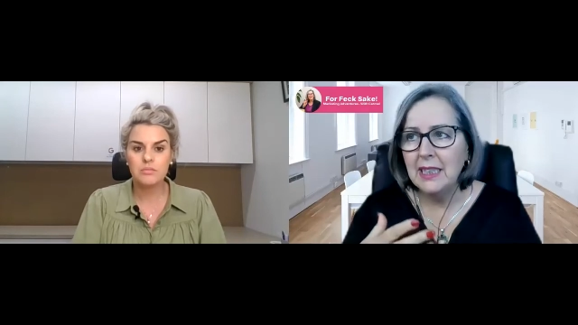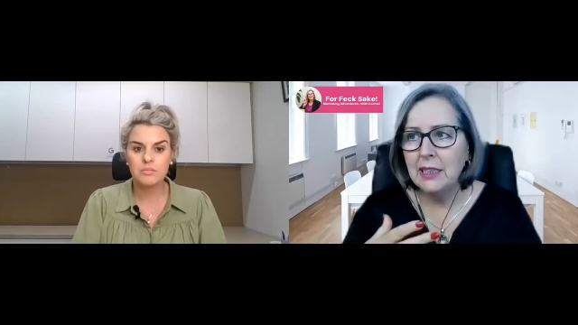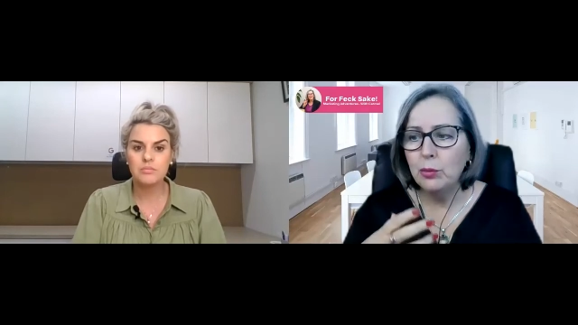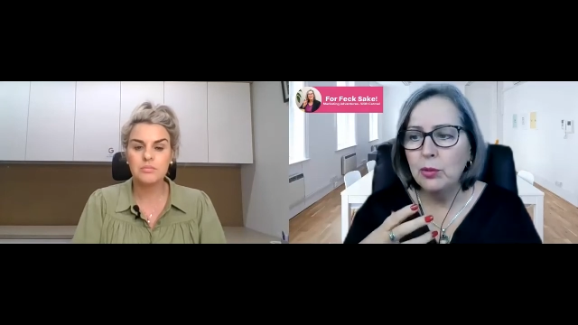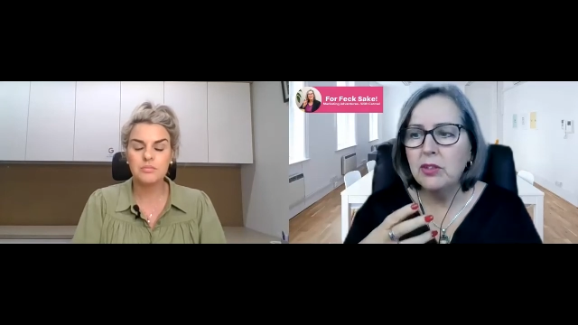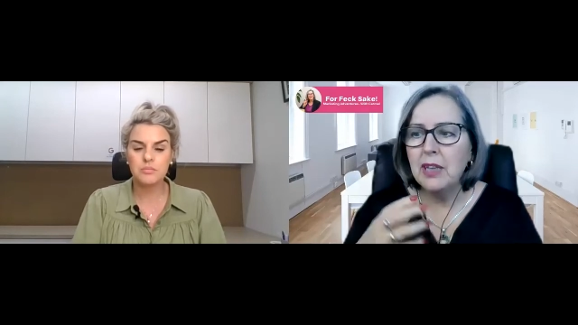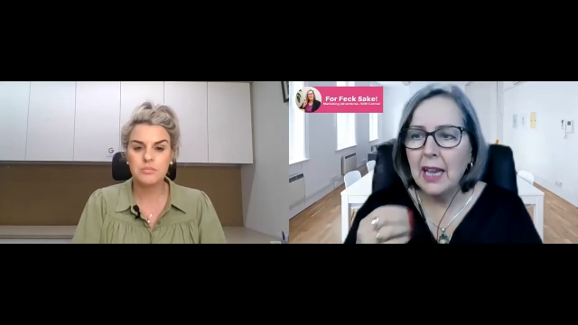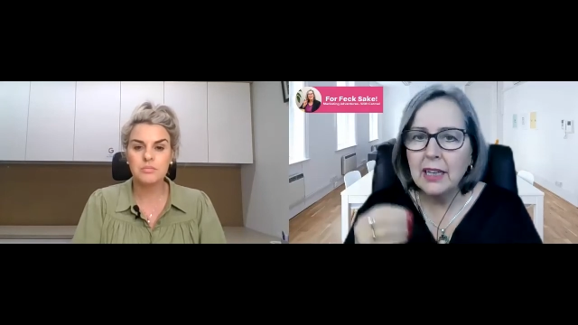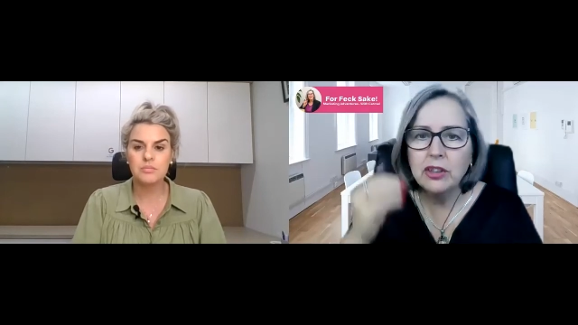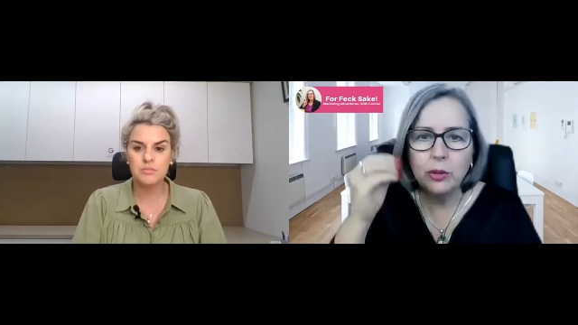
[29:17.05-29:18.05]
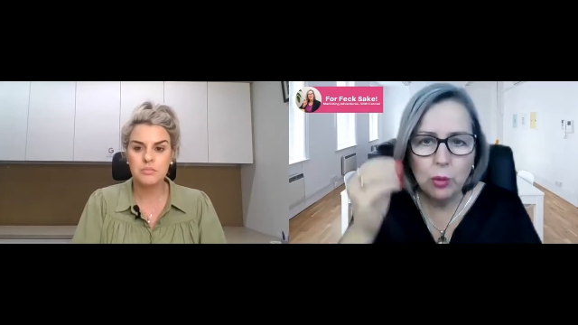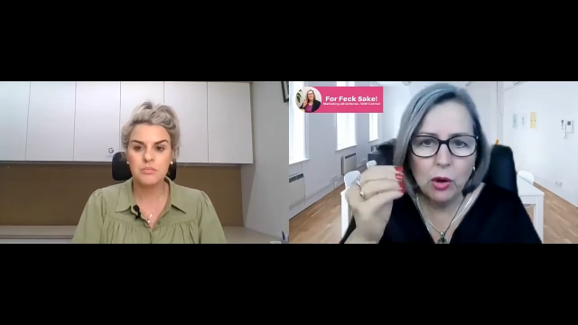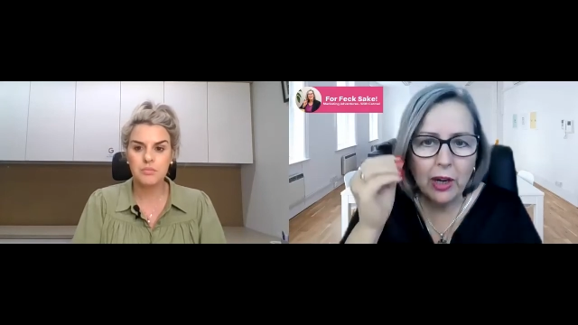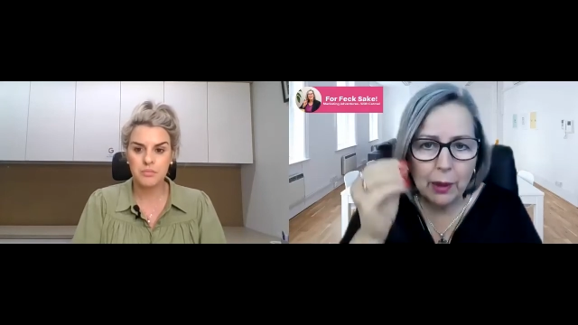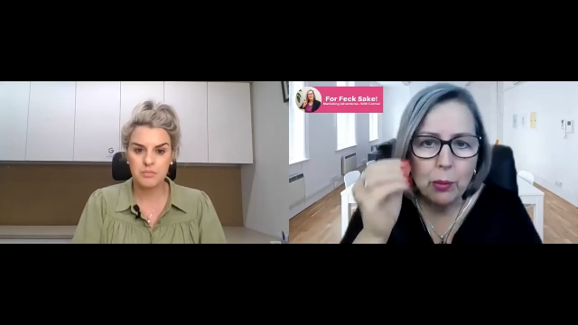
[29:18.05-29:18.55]
Speaker 1: did was to actually
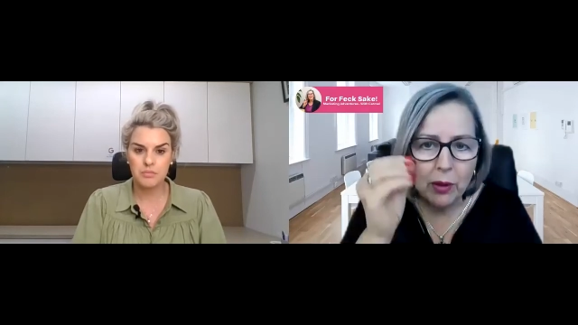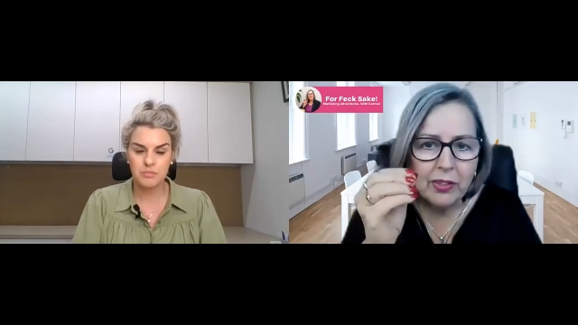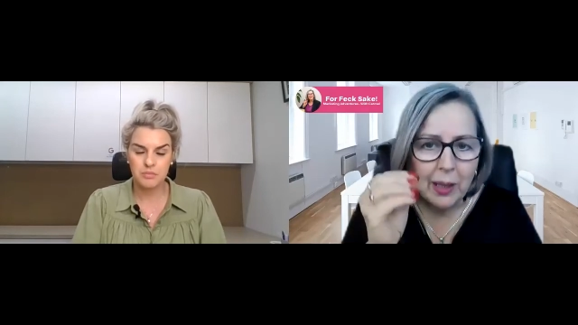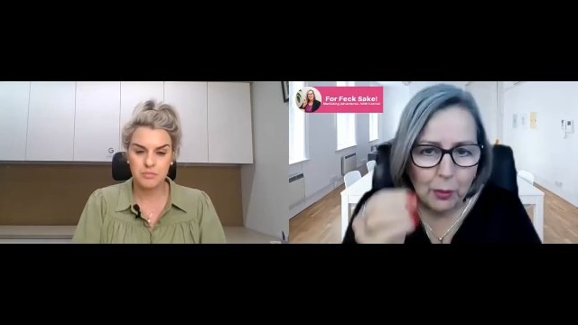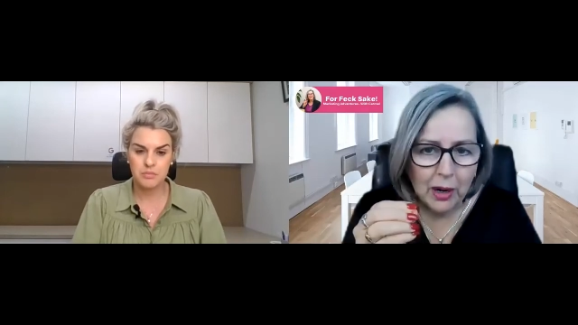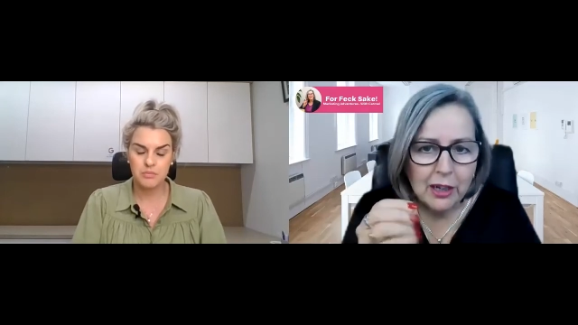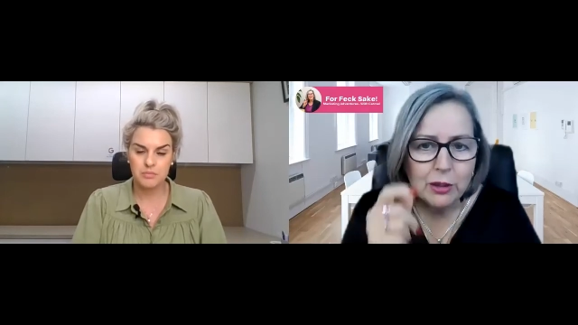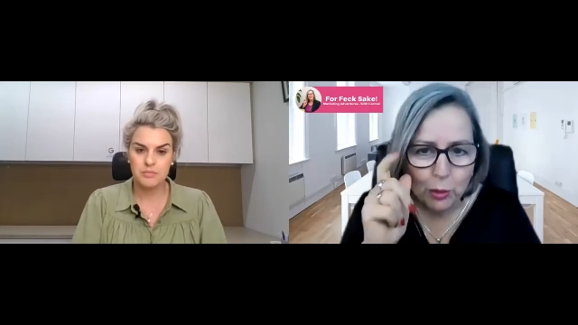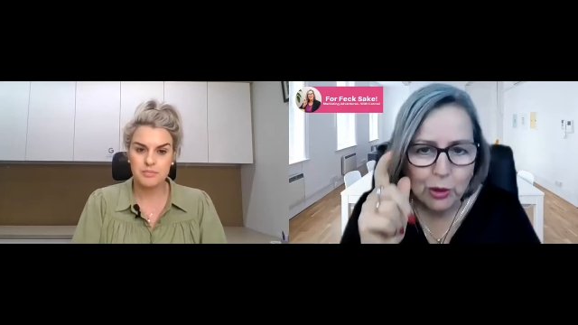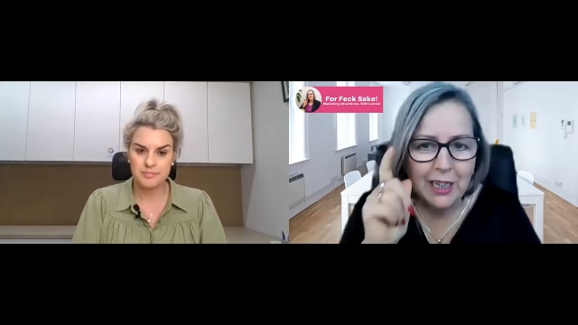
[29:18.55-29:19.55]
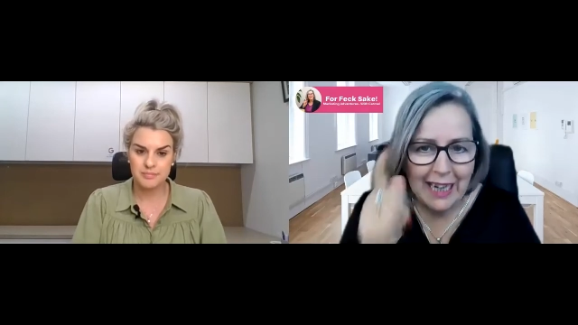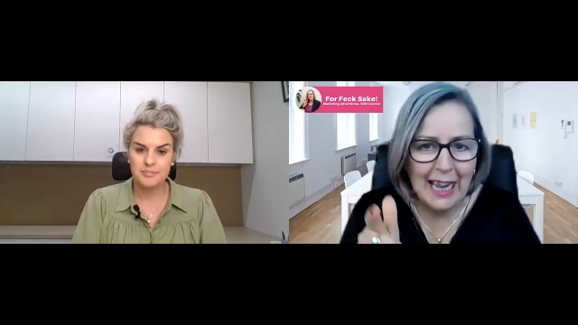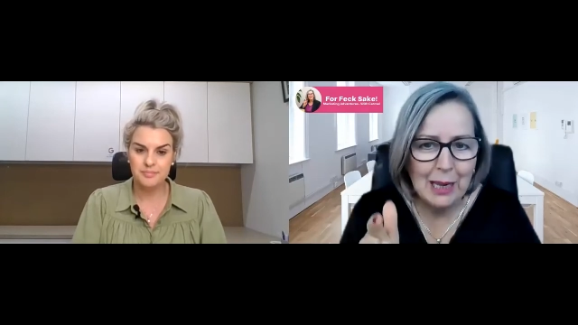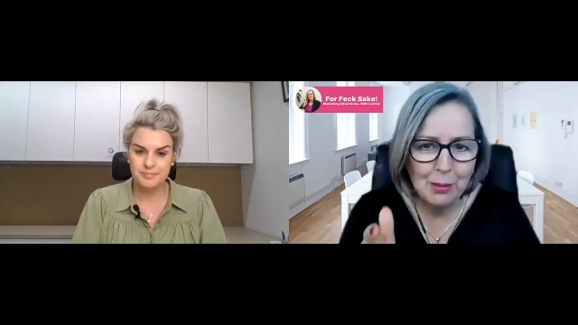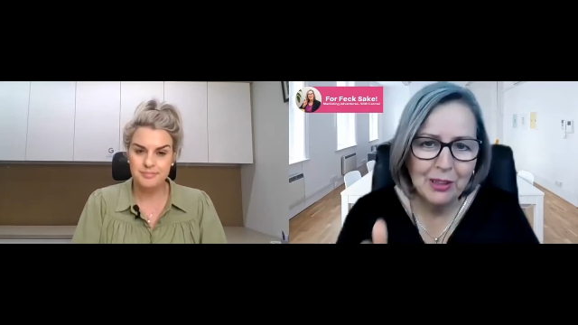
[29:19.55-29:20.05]
work out what they were to put a
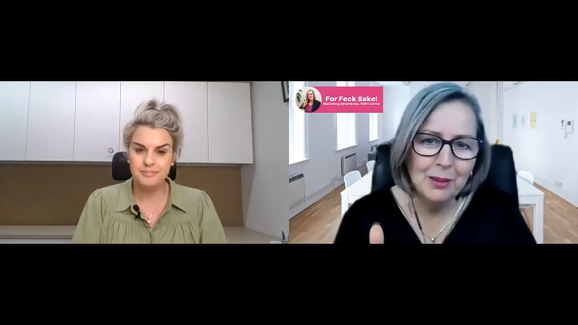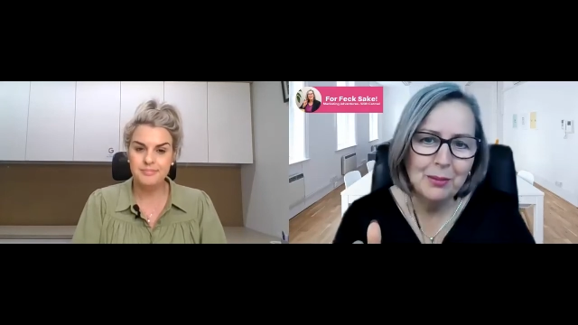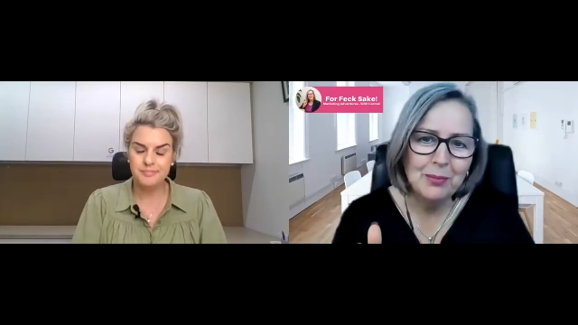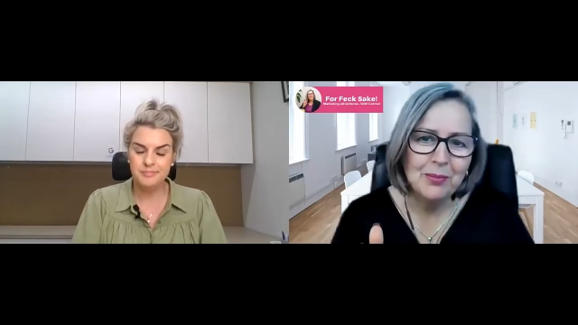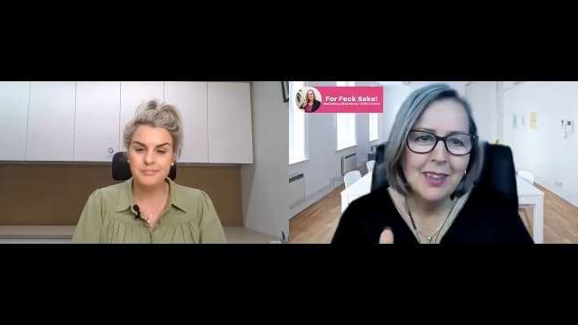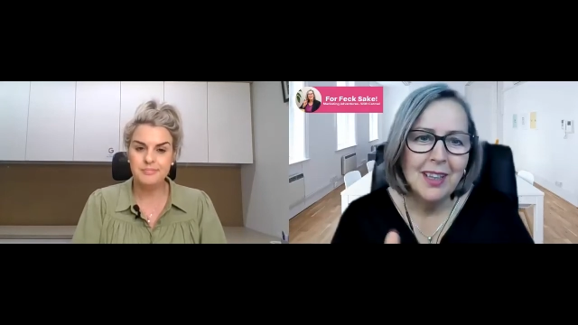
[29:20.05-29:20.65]
name on them.